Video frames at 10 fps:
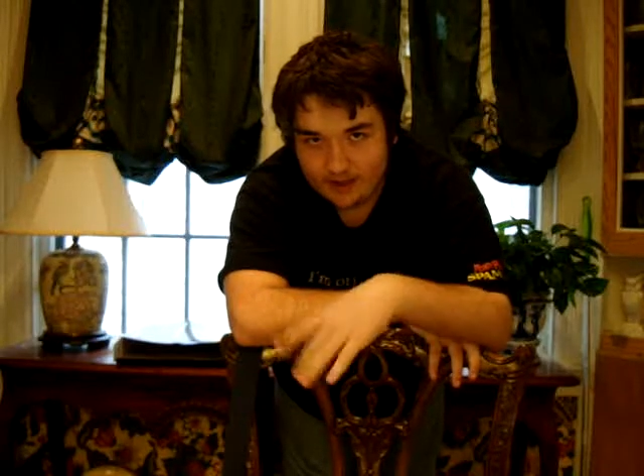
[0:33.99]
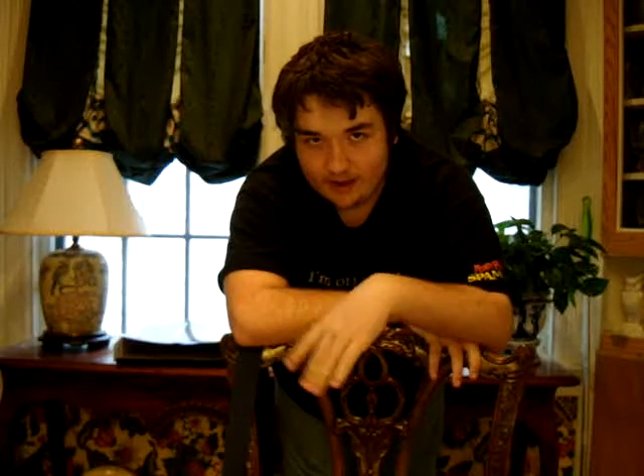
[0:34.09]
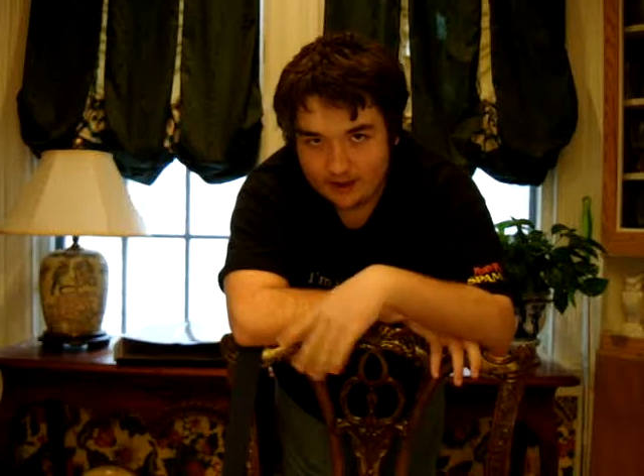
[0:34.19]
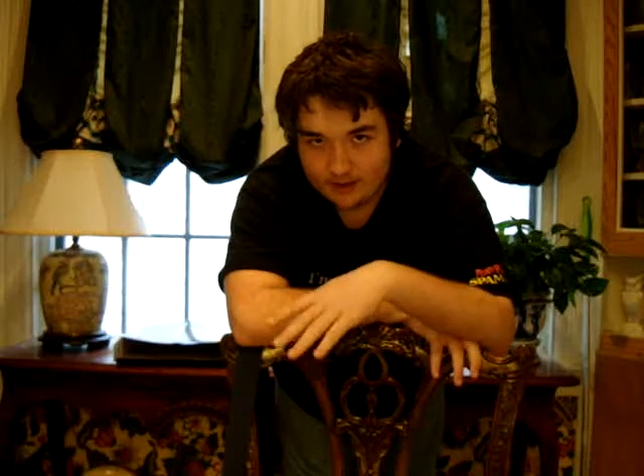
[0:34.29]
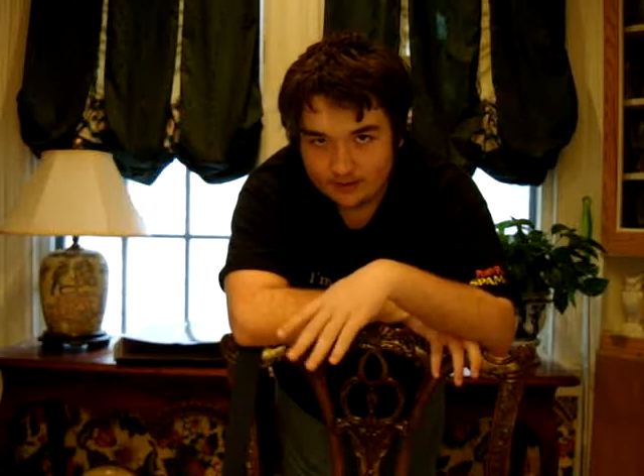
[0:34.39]

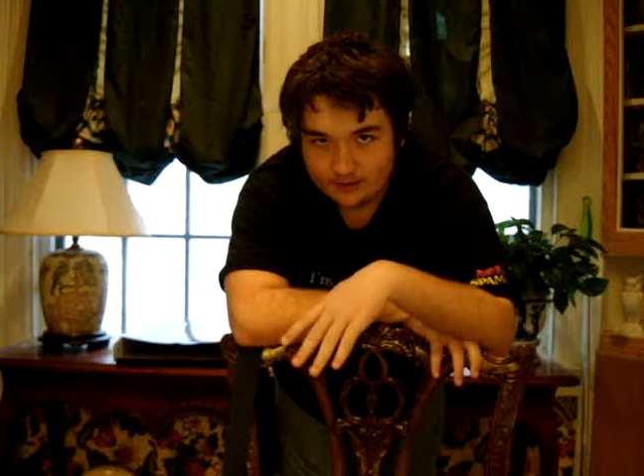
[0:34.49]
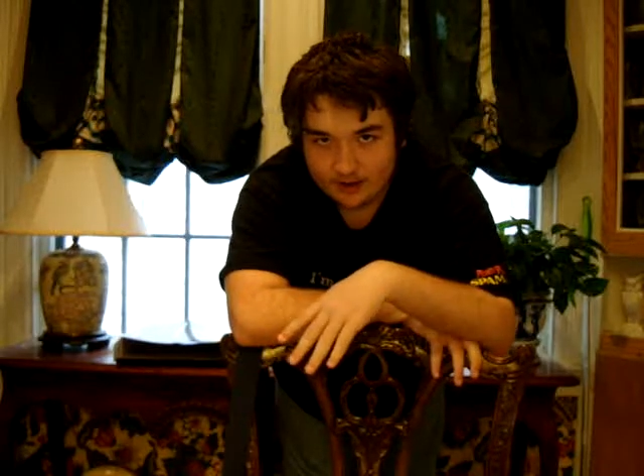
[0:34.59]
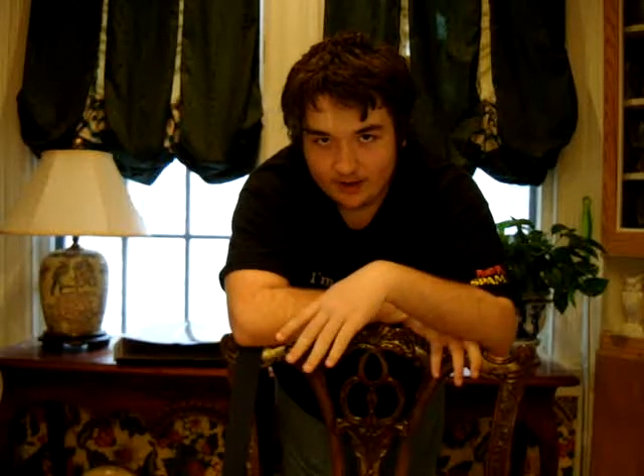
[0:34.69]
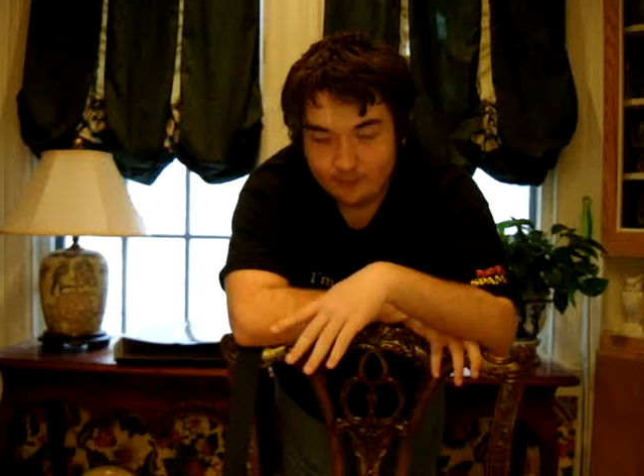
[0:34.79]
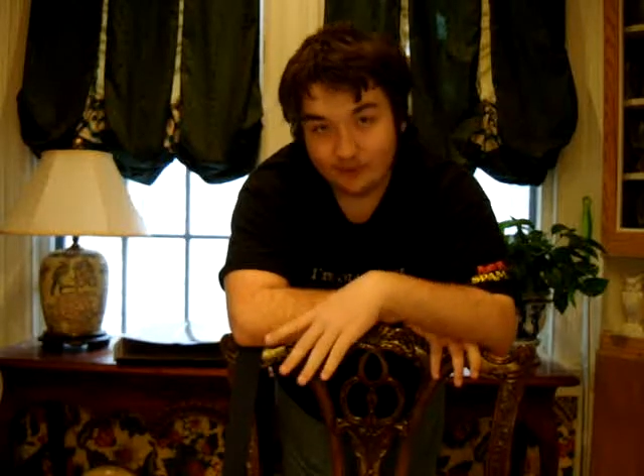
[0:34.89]
and
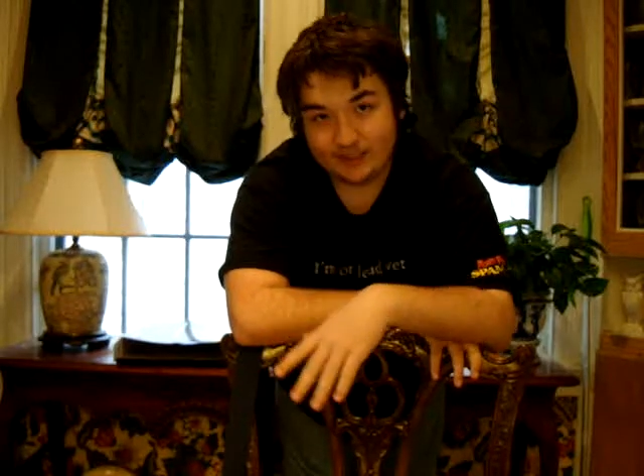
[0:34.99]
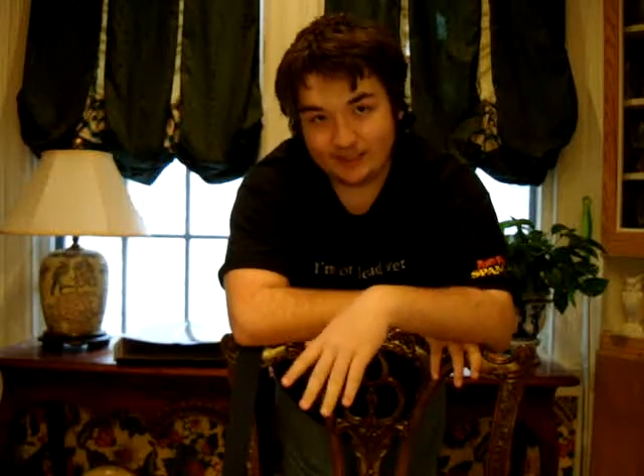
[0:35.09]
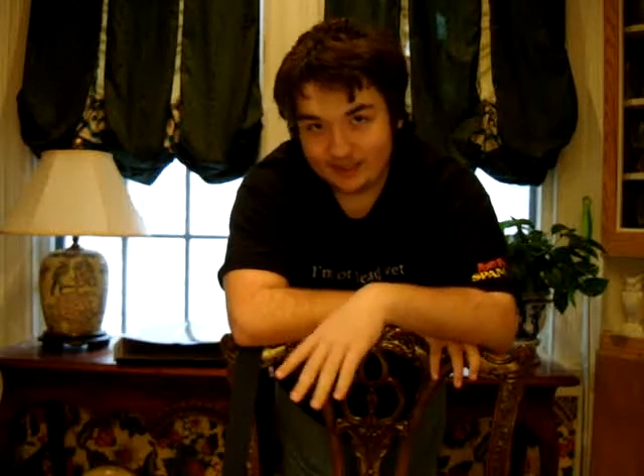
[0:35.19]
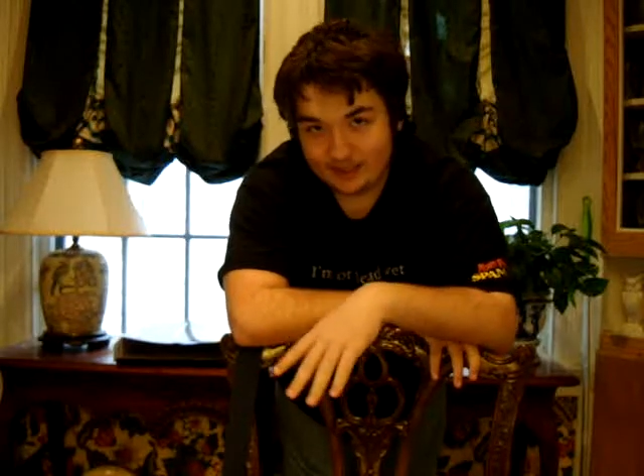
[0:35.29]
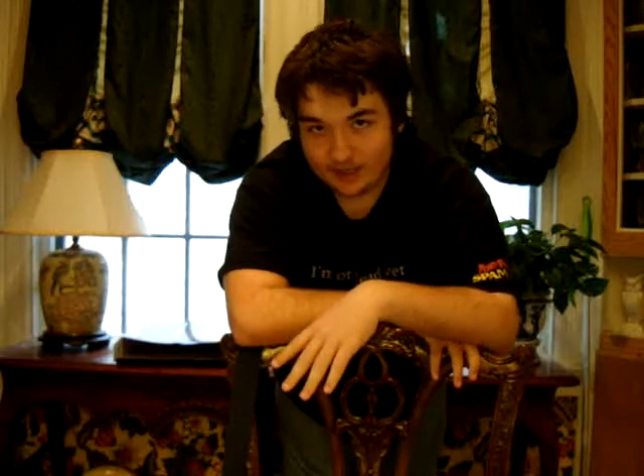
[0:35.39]
I'm really
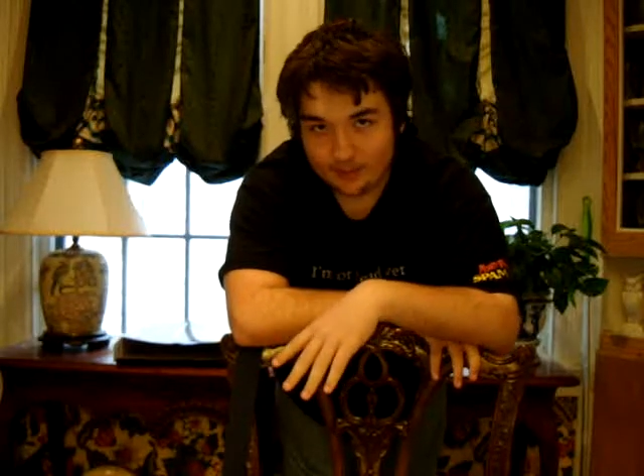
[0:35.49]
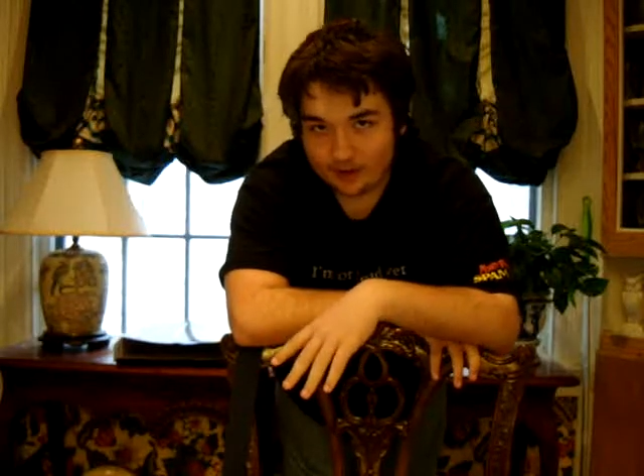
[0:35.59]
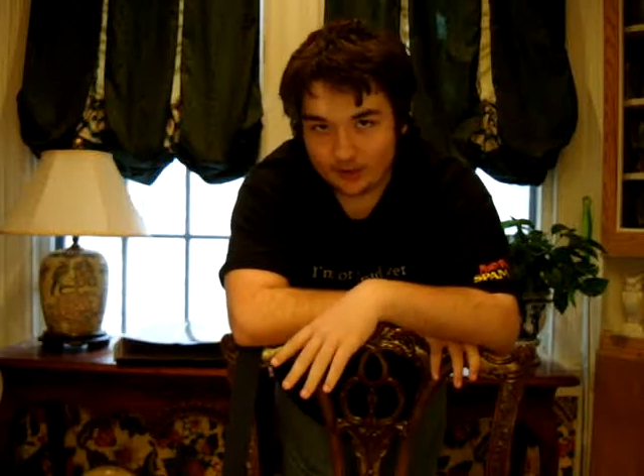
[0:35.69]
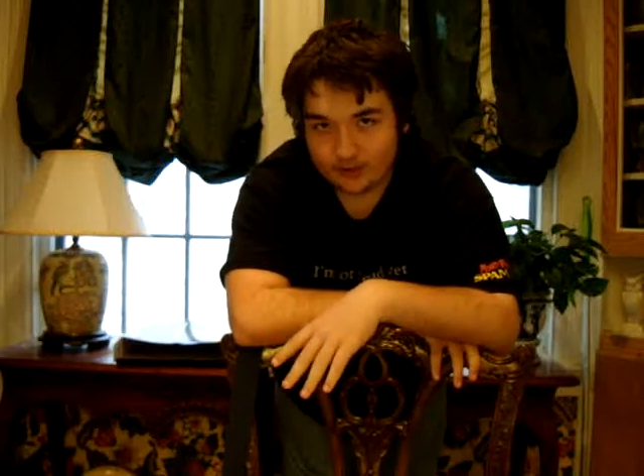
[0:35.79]
geeky about